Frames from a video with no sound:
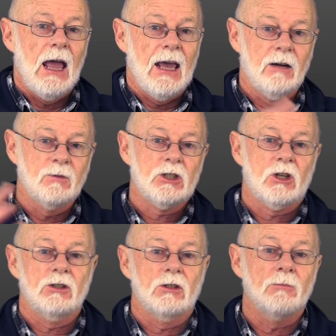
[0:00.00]
And I'm just,
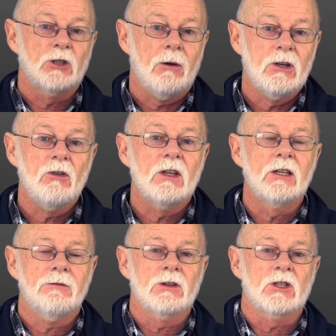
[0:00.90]
I'm showing you the
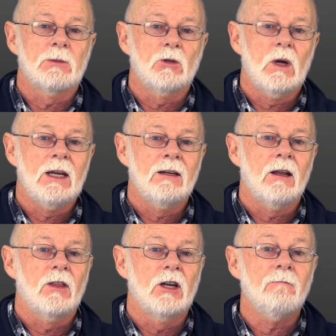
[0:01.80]
difference
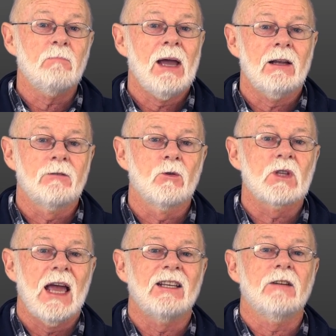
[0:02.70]
between the different power
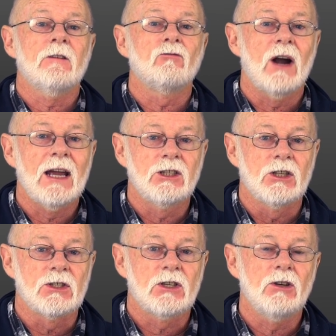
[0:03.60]
levels at different
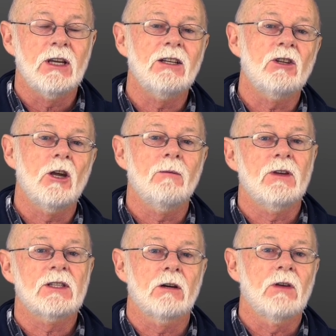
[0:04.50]
ranges. So you can determine
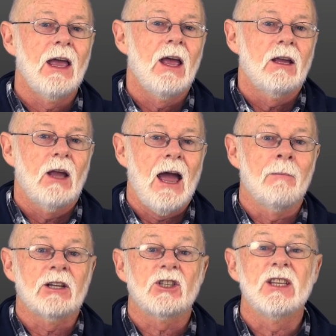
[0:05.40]
for yourself how
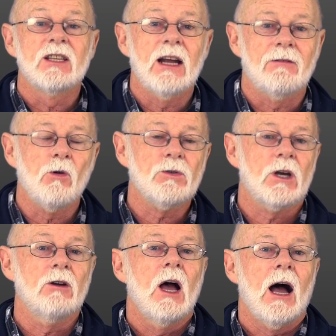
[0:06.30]
much is enough.
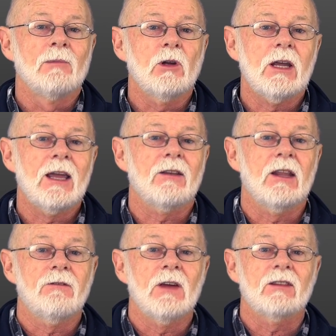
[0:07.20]
Also, I'm looking at
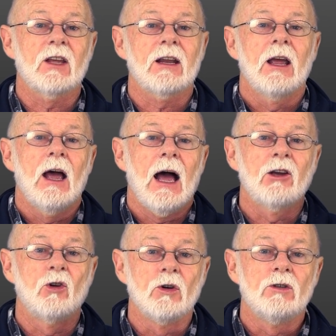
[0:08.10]
the effect that a
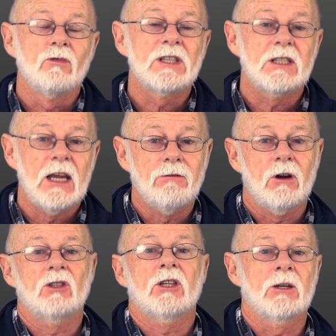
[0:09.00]
good receiver
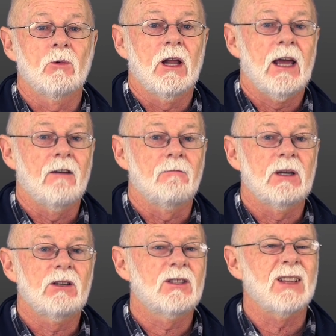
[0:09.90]
antenna will have
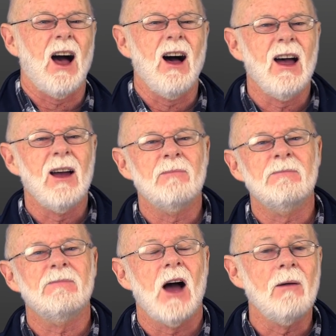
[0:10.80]
because
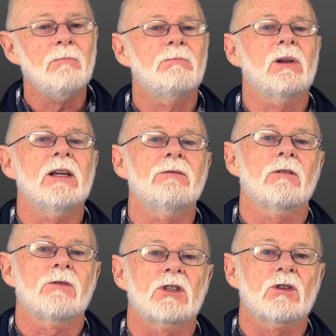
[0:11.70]
I'm, I'm a believer
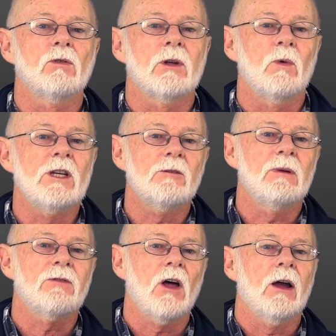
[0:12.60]
of the school that we should
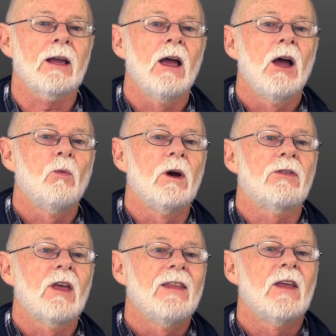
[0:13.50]
be flying
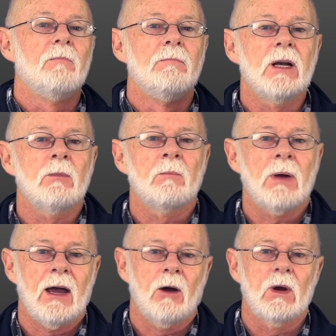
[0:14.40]
with the minimum
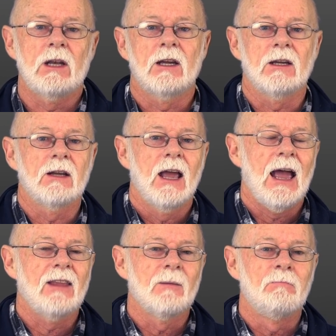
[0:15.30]
power we need
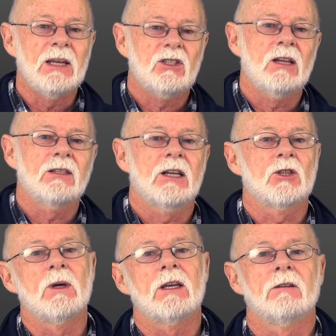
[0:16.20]
and the best
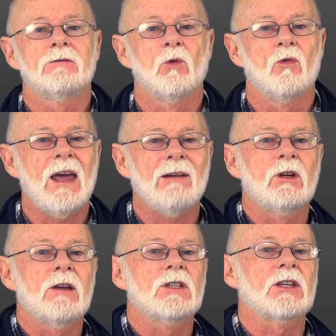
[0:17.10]
antennas we can afford. That
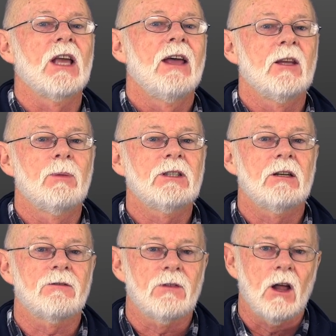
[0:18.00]
gives us the ability
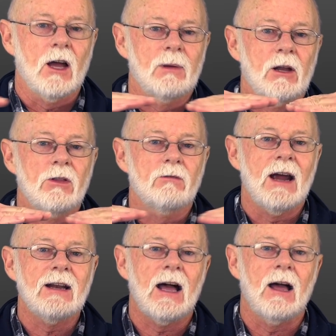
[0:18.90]
to fly below the
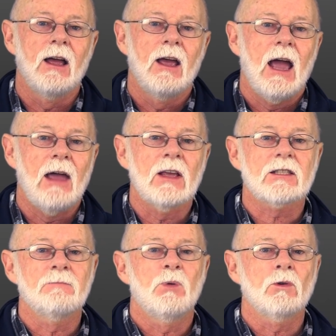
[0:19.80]
radar. And
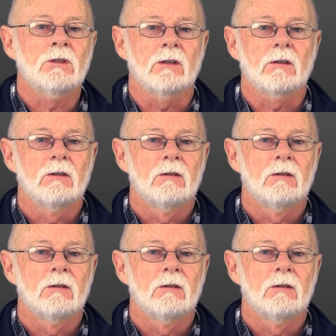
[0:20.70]
that's important.